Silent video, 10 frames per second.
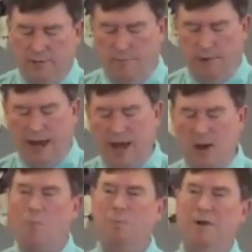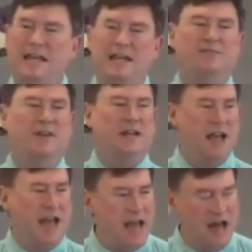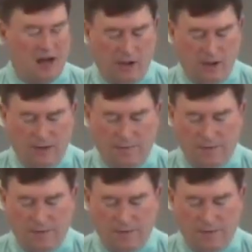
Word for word: but I don't believe in hell